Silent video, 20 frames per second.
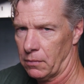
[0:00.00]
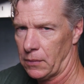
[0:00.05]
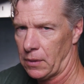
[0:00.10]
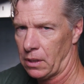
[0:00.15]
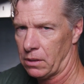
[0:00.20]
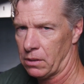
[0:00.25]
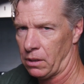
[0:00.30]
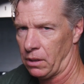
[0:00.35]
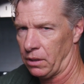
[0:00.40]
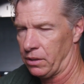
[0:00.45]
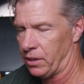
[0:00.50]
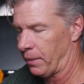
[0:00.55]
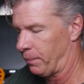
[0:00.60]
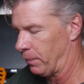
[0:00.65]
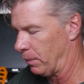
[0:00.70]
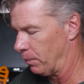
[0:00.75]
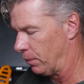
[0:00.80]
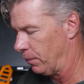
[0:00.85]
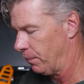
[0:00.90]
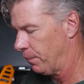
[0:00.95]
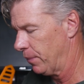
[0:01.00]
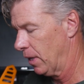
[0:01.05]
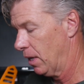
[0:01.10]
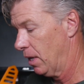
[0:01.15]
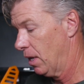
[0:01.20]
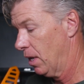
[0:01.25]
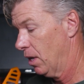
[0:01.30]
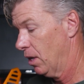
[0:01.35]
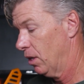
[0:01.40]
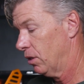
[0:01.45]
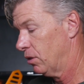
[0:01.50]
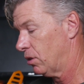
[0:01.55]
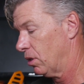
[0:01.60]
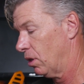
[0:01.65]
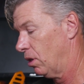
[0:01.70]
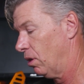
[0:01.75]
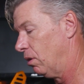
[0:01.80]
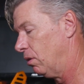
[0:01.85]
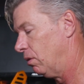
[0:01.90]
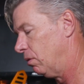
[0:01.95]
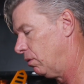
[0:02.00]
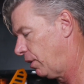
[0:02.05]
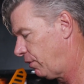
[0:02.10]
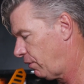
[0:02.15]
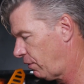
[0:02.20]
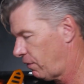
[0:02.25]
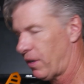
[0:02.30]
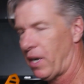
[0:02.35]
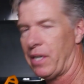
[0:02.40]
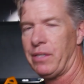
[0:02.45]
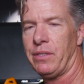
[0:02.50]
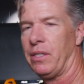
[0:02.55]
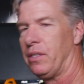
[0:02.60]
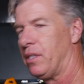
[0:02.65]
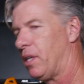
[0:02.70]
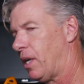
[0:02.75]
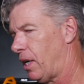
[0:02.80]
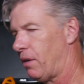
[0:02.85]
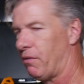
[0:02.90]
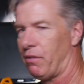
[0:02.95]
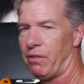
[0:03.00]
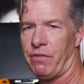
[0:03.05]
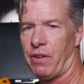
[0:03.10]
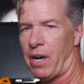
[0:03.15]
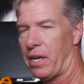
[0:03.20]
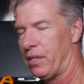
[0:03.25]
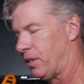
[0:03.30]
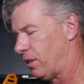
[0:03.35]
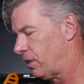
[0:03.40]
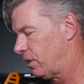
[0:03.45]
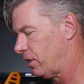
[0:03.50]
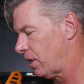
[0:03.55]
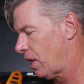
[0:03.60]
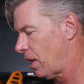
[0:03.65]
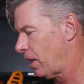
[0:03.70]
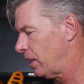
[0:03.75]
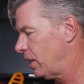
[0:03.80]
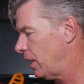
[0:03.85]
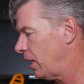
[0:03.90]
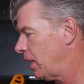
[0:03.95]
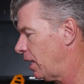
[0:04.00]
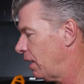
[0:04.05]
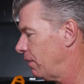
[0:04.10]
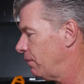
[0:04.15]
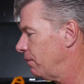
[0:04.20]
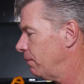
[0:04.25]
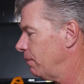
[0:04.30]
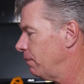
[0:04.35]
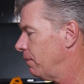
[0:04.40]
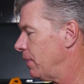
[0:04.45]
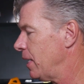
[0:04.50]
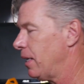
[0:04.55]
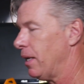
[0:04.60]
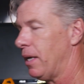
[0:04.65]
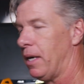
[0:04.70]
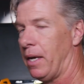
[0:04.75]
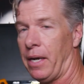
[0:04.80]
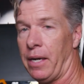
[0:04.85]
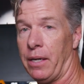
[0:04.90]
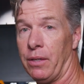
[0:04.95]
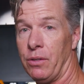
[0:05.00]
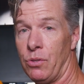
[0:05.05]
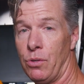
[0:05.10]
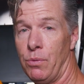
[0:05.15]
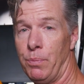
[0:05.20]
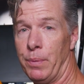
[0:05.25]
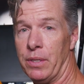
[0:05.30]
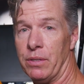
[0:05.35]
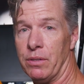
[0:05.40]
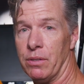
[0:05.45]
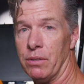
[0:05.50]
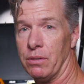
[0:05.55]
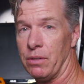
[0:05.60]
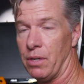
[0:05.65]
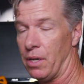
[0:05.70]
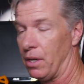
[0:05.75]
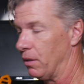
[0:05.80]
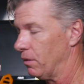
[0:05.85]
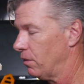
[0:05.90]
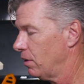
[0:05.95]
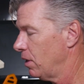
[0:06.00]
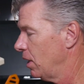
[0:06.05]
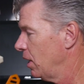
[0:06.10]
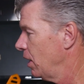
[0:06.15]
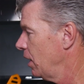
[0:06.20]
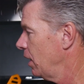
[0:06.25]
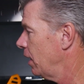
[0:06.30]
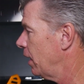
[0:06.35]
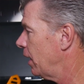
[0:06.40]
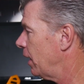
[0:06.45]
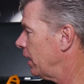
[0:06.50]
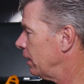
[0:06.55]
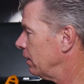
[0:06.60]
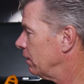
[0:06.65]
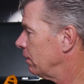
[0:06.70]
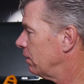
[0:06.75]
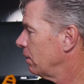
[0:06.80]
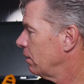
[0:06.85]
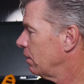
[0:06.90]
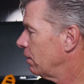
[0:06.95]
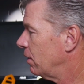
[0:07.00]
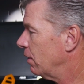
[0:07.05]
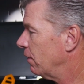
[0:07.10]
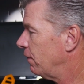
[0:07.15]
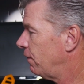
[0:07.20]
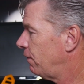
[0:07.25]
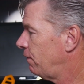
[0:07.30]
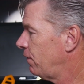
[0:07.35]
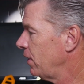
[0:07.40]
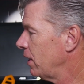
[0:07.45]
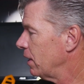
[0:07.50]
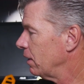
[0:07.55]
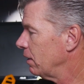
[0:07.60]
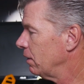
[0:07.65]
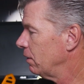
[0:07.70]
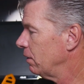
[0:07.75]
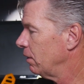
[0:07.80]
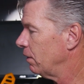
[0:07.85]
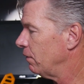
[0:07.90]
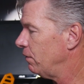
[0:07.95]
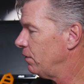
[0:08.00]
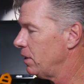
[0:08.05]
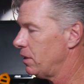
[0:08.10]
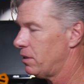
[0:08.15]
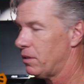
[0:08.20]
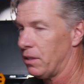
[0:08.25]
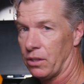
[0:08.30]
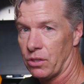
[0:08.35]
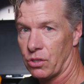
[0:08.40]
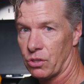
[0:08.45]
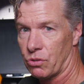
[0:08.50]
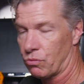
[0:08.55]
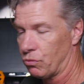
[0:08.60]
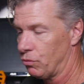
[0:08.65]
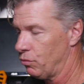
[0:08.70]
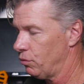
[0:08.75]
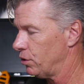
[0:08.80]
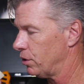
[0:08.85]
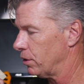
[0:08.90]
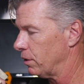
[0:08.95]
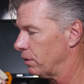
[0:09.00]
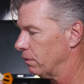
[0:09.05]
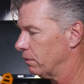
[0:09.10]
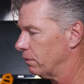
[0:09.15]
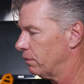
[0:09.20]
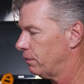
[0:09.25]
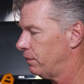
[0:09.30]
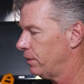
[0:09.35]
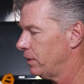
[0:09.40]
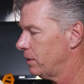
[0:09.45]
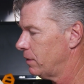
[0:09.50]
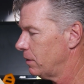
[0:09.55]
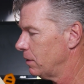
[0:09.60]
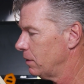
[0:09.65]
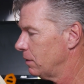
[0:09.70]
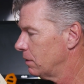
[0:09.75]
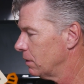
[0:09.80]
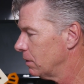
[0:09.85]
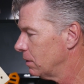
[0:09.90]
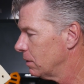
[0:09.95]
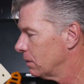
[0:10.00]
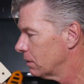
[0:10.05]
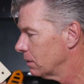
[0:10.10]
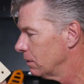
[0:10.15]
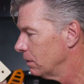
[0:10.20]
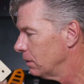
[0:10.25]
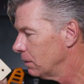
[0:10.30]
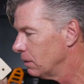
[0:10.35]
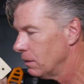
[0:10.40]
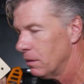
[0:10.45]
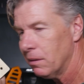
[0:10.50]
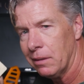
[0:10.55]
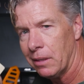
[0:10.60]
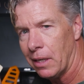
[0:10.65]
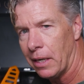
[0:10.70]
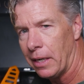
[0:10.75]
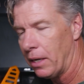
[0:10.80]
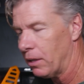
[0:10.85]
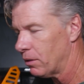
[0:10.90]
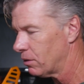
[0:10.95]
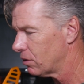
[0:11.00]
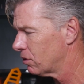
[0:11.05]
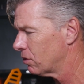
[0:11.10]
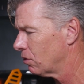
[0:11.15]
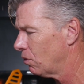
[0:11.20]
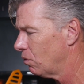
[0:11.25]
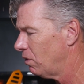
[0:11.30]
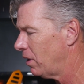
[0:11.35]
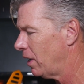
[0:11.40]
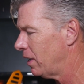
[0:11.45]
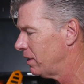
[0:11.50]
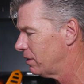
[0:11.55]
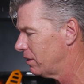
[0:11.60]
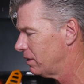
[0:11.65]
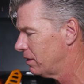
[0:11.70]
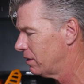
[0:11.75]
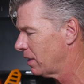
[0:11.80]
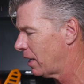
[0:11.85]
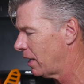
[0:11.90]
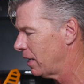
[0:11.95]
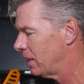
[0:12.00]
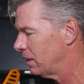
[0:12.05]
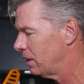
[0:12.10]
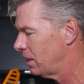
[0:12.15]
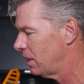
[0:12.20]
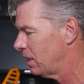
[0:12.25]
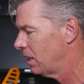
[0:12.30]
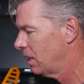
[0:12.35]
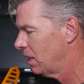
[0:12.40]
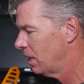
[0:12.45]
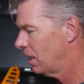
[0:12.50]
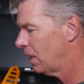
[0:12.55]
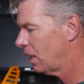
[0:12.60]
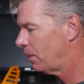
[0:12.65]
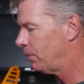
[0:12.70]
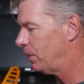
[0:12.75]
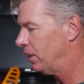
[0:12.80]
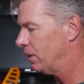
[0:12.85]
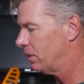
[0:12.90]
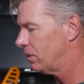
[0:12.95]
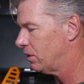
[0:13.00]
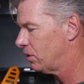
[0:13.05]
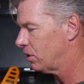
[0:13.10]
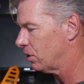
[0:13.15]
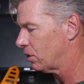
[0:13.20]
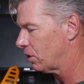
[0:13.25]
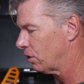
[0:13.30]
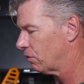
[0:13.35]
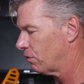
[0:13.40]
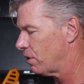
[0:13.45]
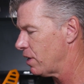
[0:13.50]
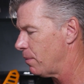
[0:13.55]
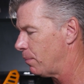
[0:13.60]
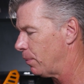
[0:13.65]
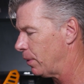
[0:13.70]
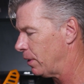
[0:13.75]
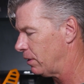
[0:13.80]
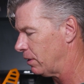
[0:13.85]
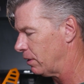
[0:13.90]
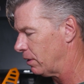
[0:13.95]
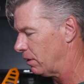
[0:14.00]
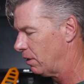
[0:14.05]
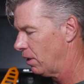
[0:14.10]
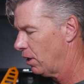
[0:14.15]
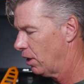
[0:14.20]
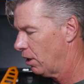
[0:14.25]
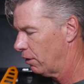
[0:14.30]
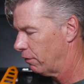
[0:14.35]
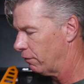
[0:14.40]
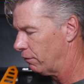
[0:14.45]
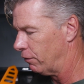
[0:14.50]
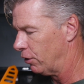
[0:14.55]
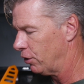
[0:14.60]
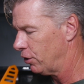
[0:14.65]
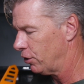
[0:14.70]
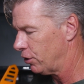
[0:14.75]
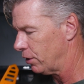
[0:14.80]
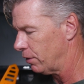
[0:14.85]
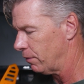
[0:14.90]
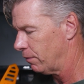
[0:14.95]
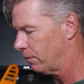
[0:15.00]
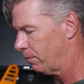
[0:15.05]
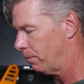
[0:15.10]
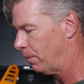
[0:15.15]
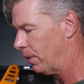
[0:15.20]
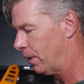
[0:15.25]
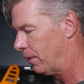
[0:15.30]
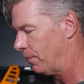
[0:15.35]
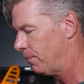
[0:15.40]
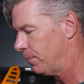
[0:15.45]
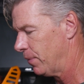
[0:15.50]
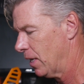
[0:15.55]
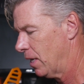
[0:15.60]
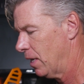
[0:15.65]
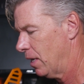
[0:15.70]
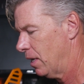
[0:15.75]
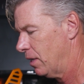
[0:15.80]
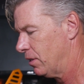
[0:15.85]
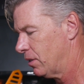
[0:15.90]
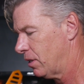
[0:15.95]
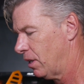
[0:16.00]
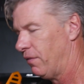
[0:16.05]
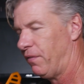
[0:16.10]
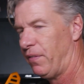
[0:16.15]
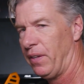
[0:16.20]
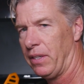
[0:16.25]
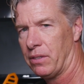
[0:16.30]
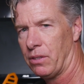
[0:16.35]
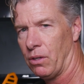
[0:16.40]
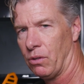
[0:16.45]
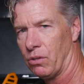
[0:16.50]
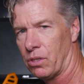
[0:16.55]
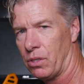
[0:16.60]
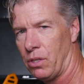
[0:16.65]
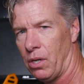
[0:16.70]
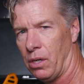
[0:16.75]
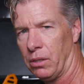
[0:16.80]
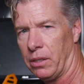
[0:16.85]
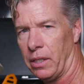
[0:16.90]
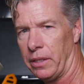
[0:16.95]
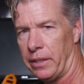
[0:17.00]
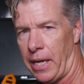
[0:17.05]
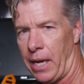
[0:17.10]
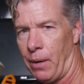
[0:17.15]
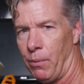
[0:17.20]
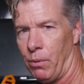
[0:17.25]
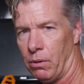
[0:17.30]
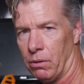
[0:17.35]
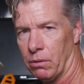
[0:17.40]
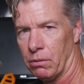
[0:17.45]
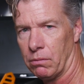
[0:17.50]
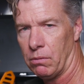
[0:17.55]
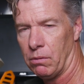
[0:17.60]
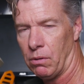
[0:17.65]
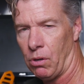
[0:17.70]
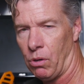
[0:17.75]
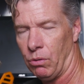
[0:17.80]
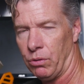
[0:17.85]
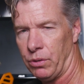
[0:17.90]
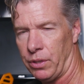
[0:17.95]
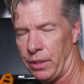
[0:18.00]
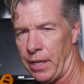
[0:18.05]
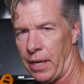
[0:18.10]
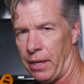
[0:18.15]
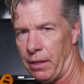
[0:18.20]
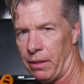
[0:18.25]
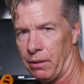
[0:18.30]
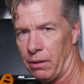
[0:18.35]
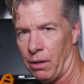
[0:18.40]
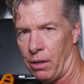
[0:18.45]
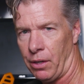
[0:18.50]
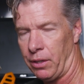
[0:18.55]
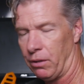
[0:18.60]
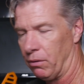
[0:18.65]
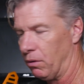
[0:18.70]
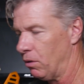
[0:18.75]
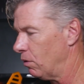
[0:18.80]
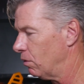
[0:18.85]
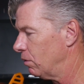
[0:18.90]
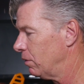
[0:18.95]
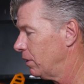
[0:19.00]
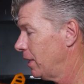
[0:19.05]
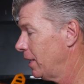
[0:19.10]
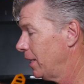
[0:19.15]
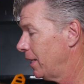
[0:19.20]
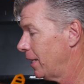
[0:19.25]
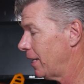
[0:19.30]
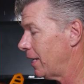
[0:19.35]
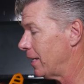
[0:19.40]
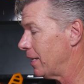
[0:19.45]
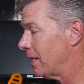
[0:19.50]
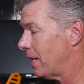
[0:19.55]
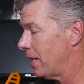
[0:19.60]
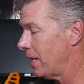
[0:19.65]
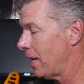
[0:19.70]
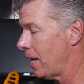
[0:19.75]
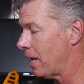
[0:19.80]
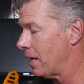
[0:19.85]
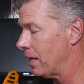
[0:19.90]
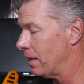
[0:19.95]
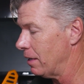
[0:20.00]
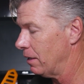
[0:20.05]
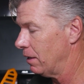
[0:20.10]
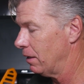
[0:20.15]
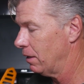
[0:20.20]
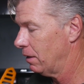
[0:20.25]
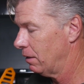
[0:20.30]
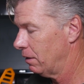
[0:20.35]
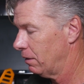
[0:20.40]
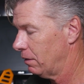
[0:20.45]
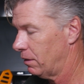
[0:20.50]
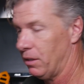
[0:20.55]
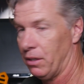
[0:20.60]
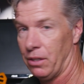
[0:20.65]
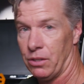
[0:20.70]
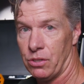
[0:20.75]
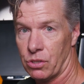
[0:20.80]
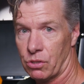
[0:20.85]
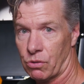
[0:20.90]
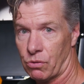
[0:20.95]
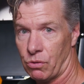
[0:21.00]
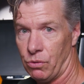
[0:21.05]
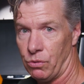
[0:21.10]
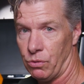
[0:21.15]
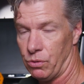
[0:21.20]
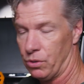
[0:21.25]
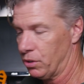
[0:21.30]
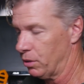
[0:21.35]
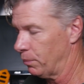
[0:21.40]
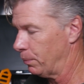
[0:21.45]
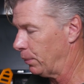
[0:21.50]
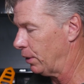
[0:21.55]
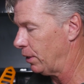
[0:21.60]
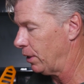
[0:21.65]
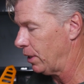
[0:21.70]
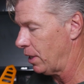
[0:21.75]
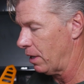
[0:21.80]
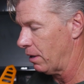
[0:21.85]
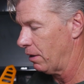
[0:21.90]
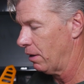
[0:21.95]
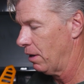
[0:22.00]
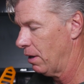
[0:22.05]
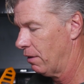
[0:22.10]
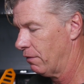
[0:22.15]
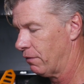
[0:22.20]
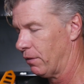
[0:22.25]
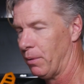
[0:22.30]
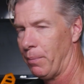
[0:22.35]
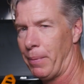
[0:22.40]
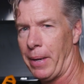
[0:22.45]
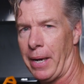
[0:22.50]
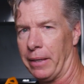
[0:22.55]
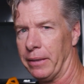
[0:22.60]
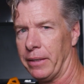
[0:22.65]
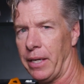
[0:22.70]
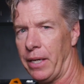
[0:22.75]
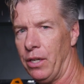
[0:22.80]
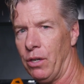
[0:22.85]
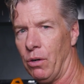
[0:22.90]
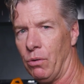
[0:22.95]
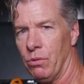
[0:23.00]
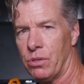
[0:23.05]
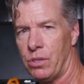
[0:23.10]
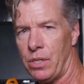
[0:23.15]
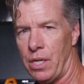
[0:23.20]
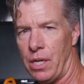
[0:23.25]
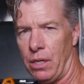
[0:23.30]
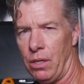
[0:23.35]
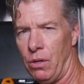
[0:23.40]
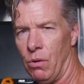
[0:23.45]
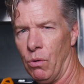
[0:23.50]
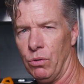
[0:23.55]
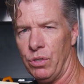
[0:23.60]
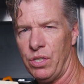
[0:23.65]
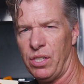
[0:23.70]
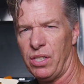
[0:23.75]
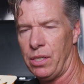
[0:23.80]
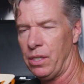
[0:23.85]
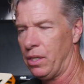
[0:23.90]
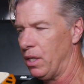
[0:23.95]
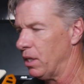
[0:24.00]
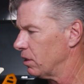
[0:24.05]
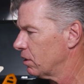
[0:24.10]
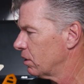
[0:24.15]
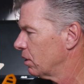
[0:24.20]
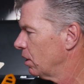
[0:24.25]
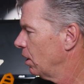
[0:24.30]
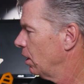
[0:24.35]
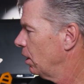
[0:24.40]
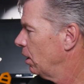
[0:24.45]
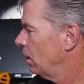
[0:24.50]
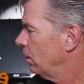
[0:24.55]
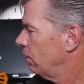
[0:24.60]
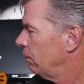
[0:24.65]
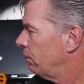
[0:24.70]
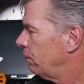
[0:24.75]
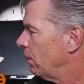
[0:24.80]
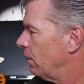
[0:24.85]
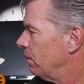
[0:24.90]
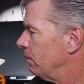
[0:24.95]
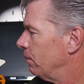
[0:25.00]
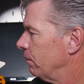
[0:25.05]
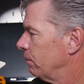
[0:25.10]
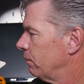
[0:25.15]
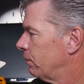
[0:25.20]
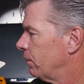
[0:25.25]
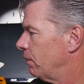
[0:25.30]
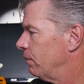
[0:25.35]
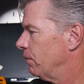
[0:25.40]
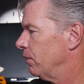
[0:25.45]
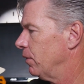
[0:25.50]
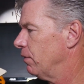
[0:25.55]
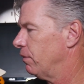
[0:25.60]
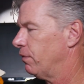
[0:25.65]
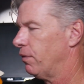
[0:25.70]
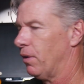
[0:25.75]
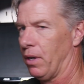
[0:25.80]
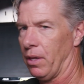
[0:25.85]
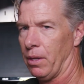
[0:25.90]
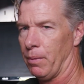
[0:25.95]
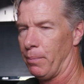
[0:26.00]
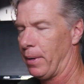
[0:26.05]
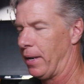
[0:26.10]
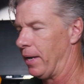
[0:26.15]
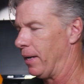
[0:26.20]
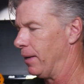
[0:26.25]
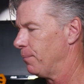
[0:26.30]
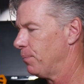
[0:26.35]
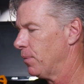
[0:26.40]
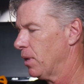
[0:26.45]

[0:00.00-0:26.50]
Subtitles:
it's unacceptable. So I revised the design, and I'm making it in 2 pieces now. And the fit of this extrusion fits into this little cut so nice and tightly. I mean, this is just a 3D printed version, but it's going to fit so snug that they will hold together on their own. And then there's screws to put in here from the back that you don't see. You only see this from the front of the bike.